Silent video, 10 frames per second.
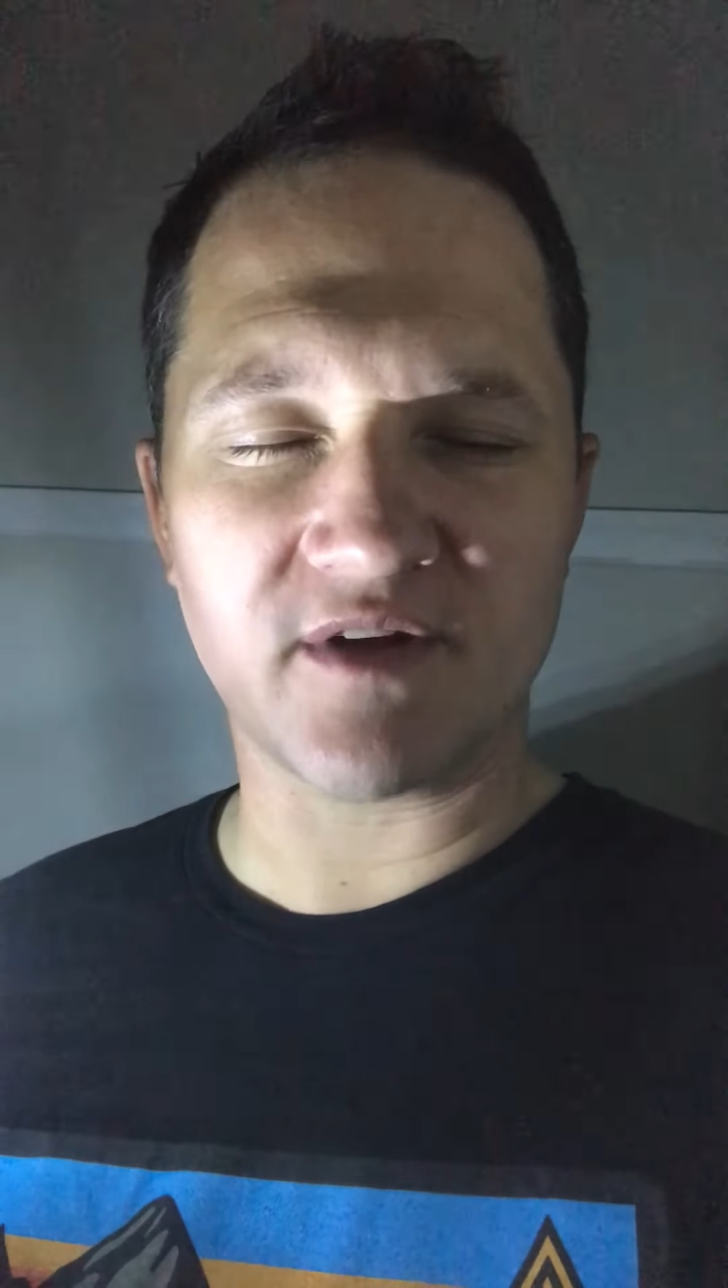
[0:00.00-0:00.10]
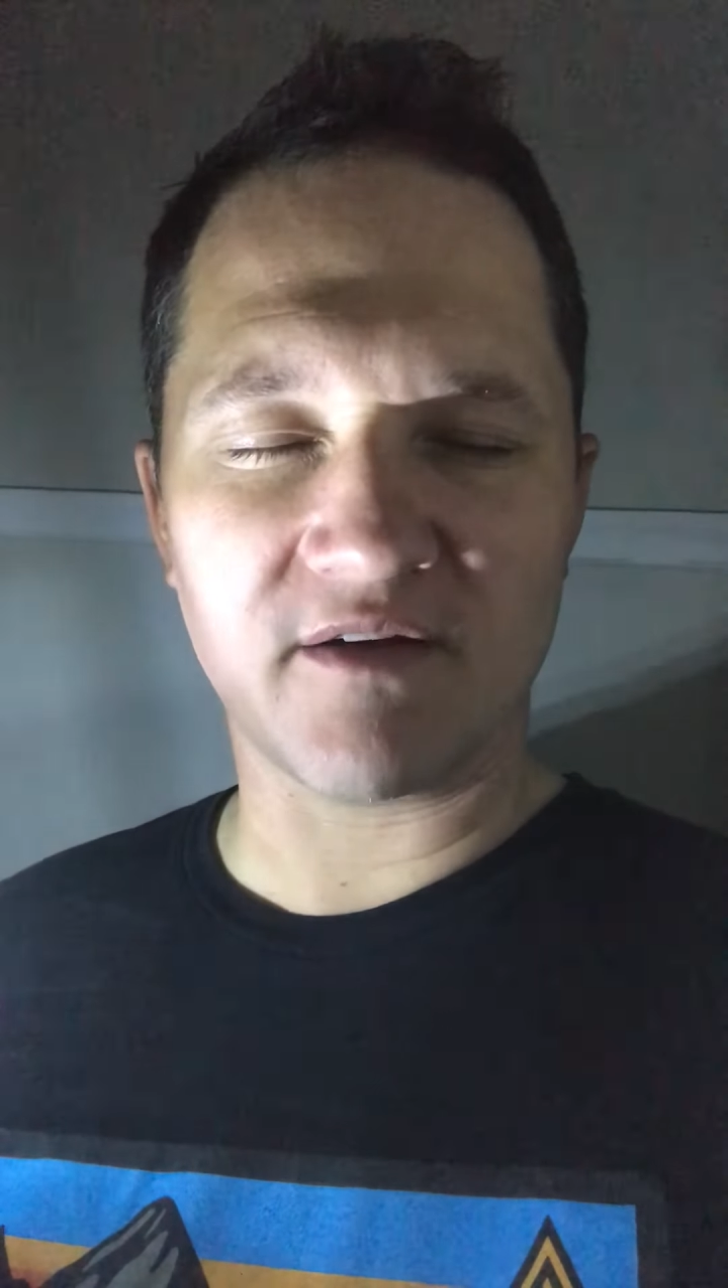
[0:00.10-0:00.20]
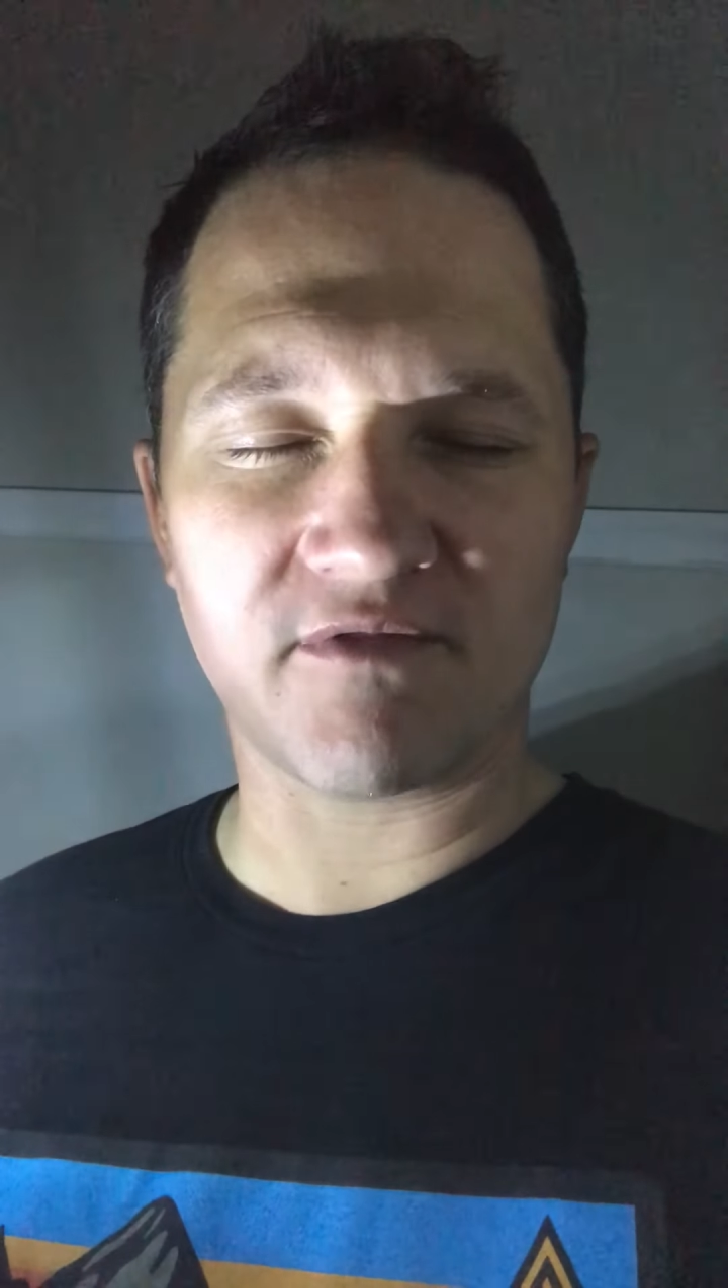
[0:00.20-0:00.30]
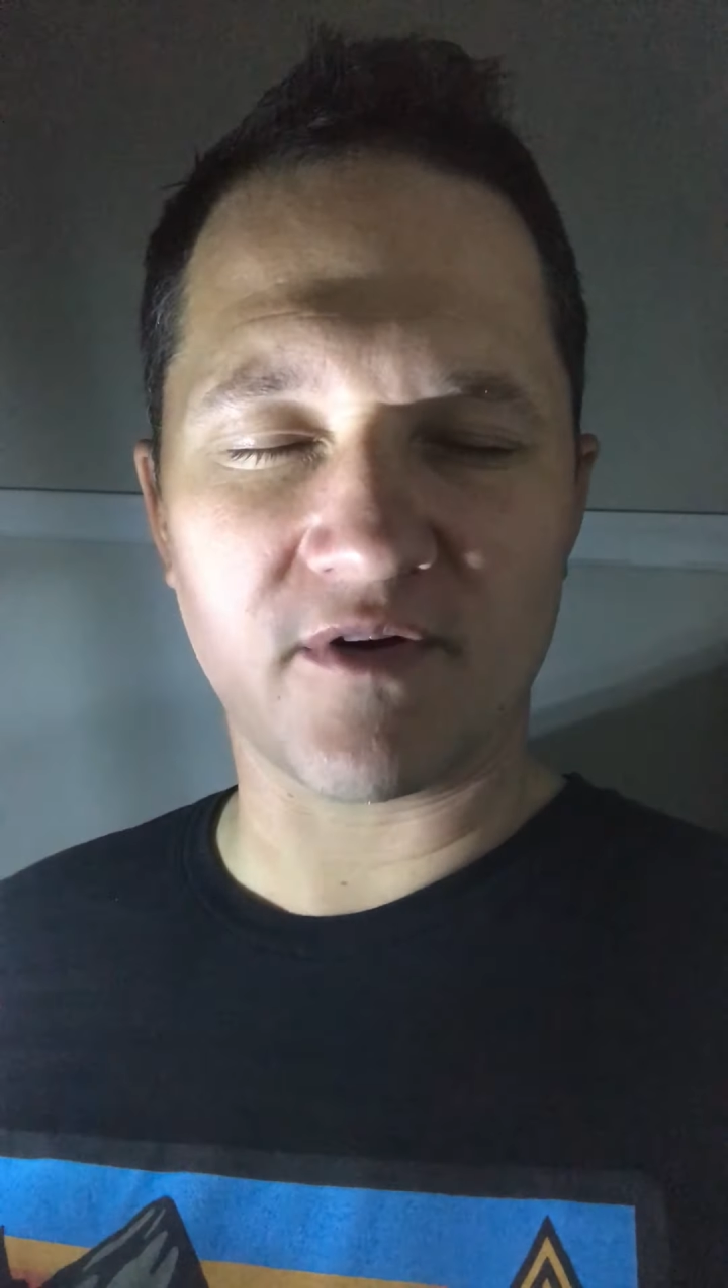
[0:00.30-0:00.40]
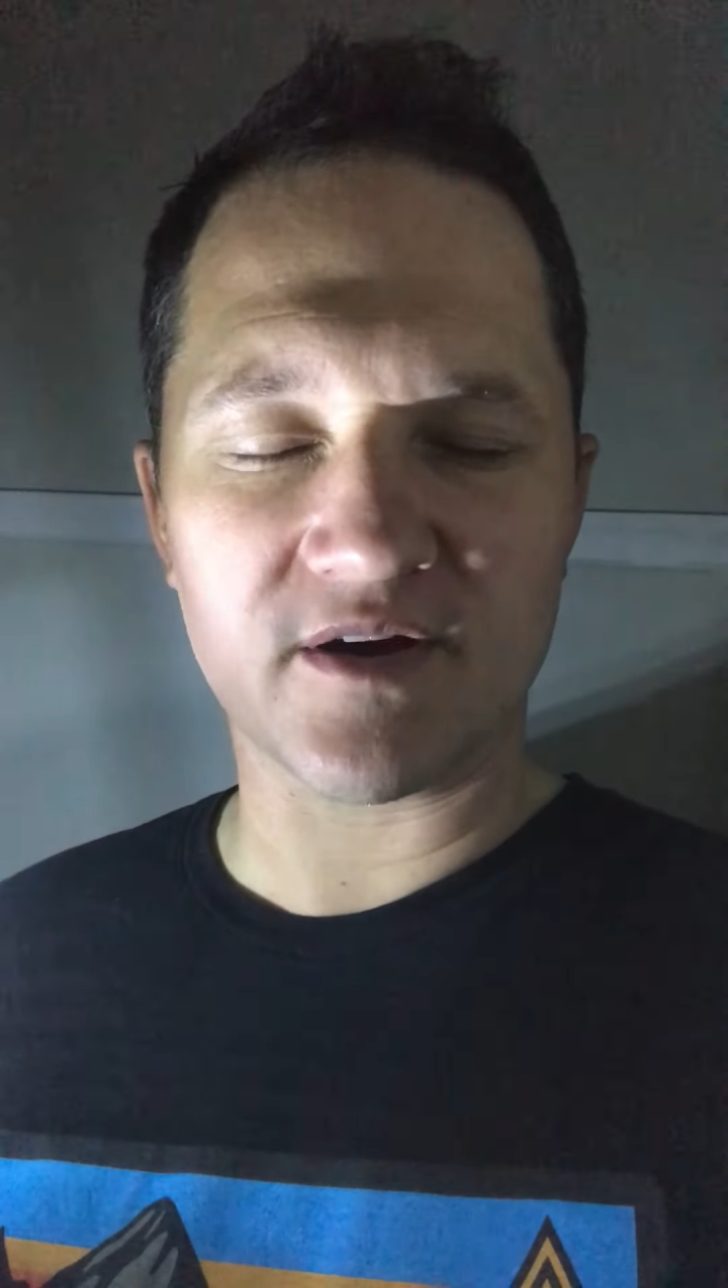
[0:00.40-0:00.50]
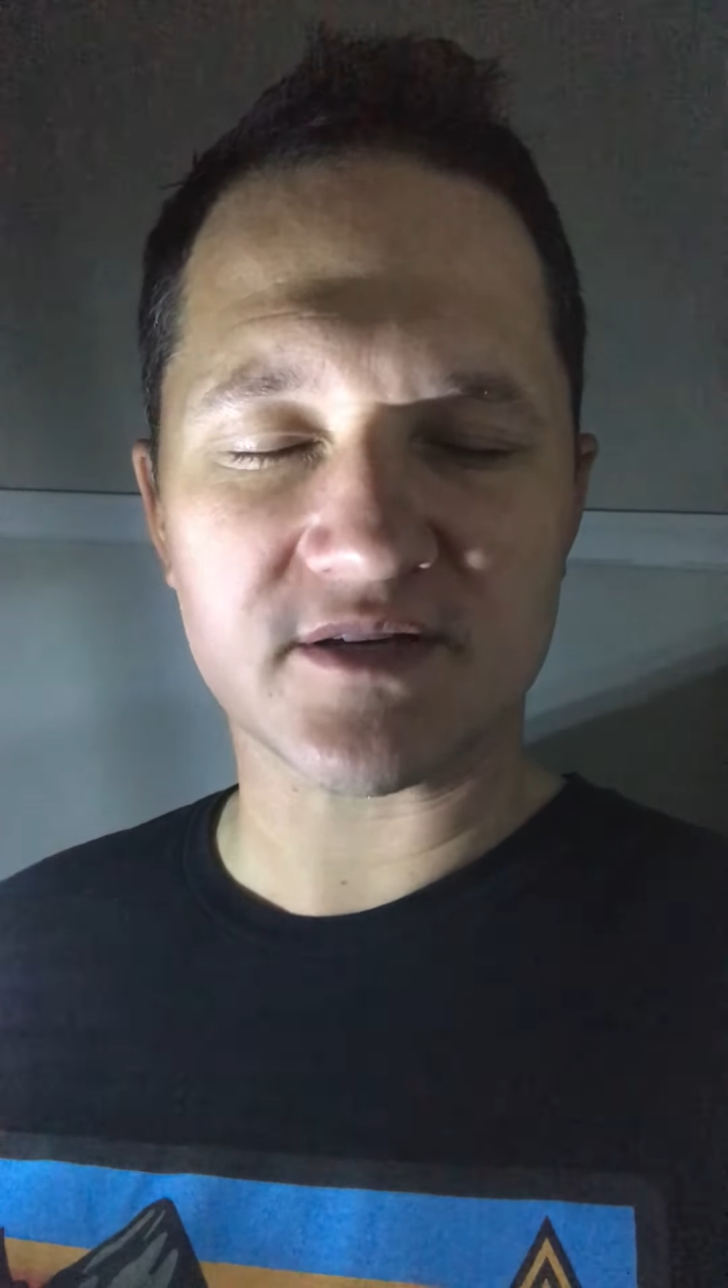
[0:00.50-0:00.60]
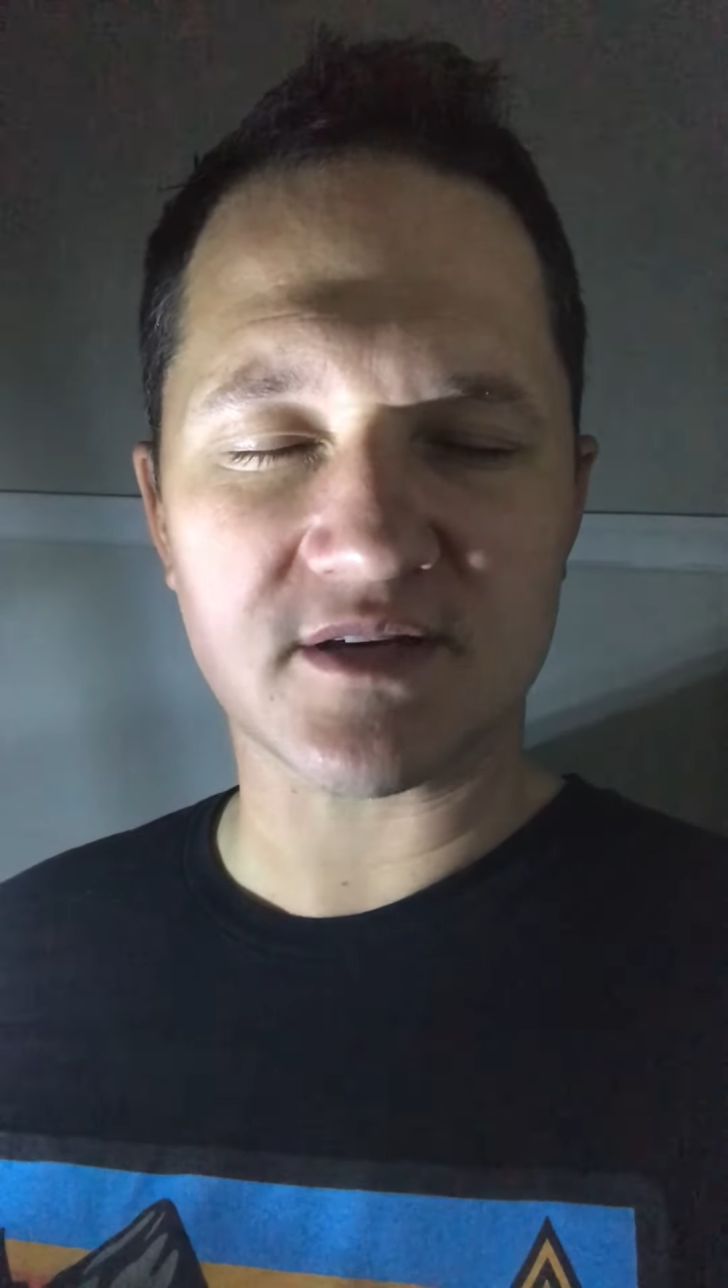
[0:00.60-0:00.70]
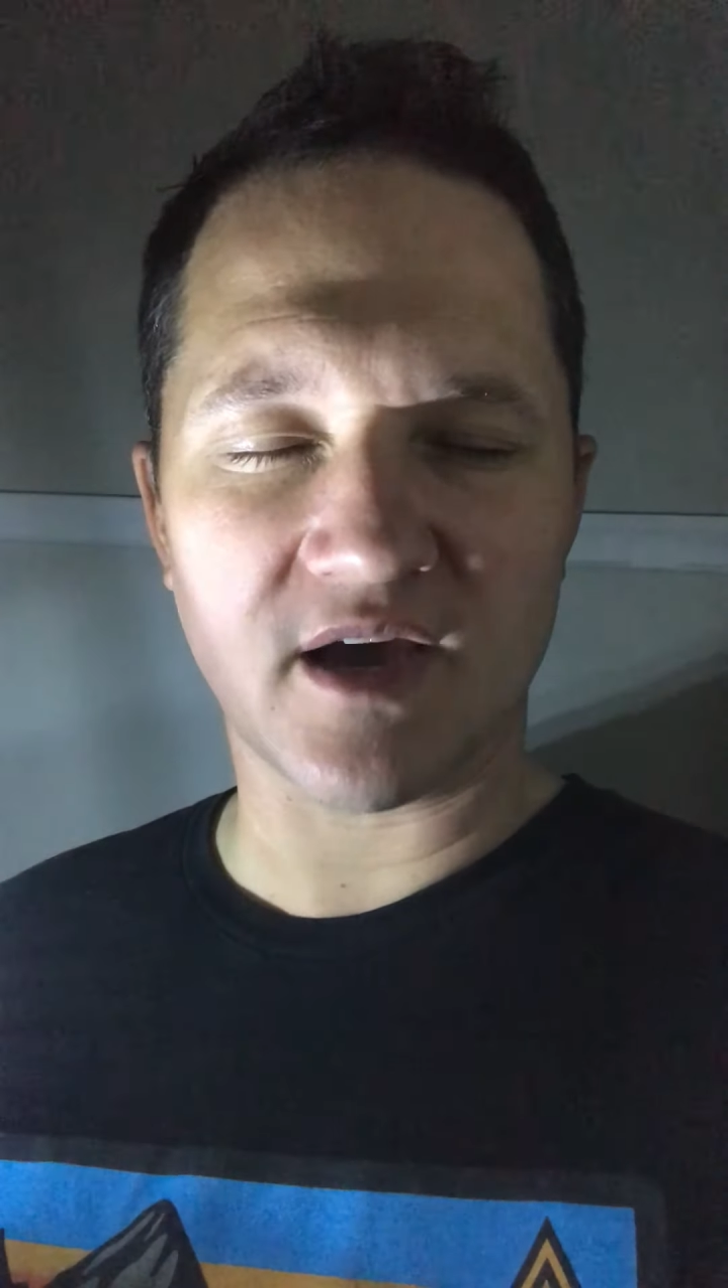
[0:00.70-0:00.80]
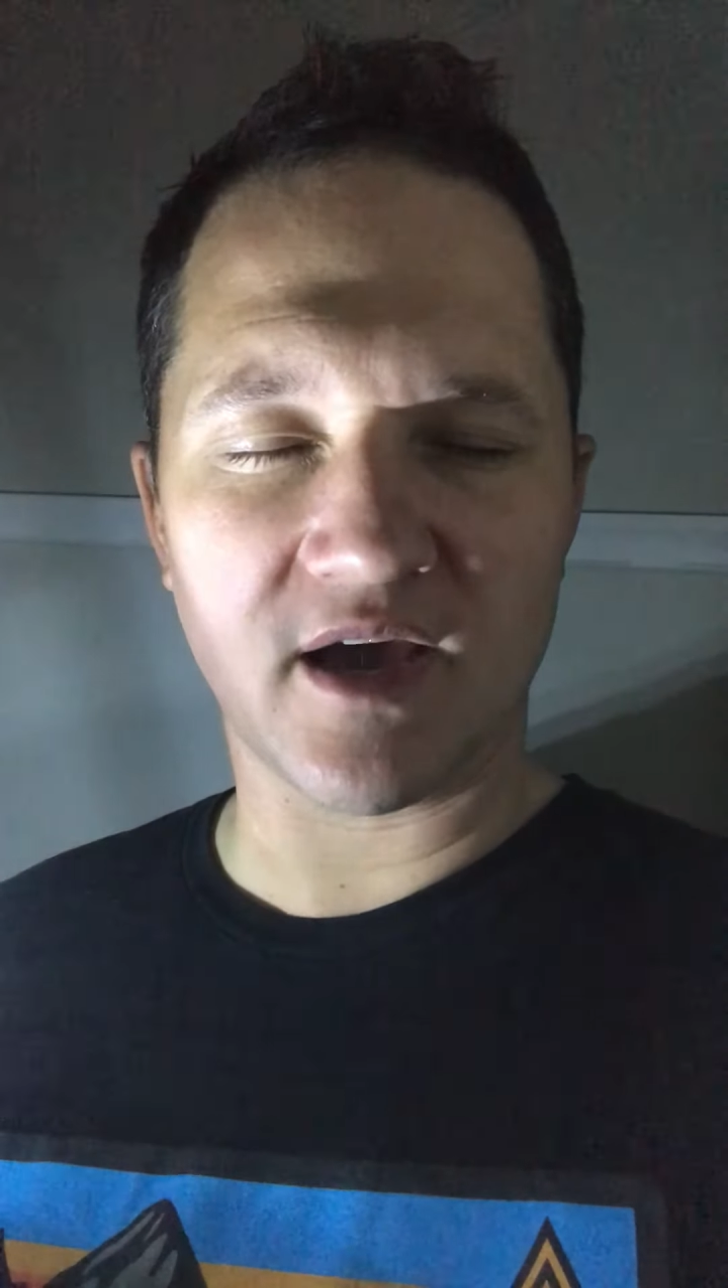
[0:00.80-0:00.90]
done for us.